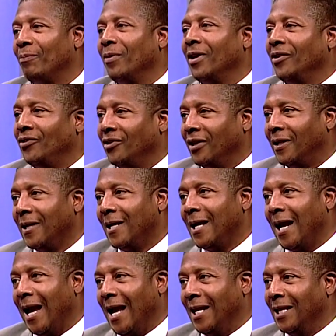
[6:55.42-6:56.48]
budget,
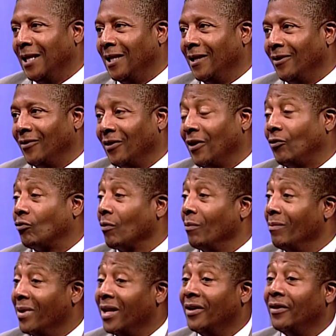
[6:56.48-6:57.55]
and it is a
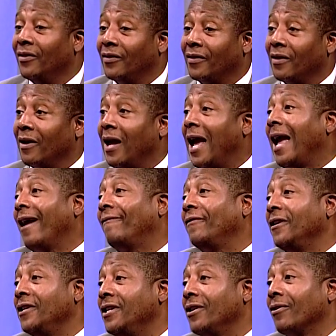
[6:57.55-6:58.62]
tremendous half a
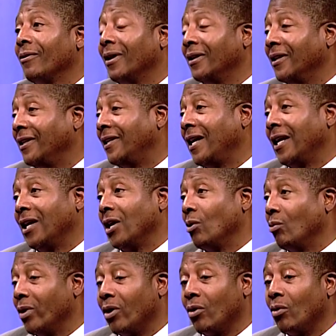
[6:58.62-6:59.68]
year
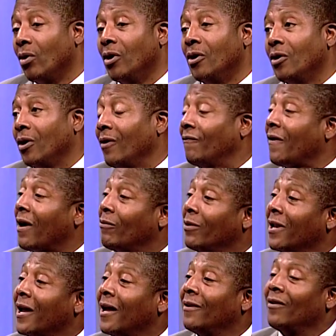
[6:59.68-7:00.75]
undertaking. In fact,
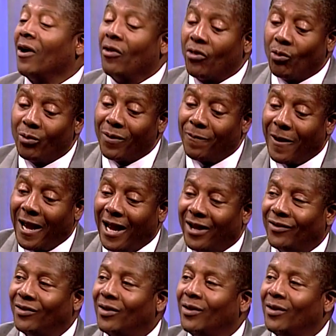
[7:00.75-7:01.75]
although we passed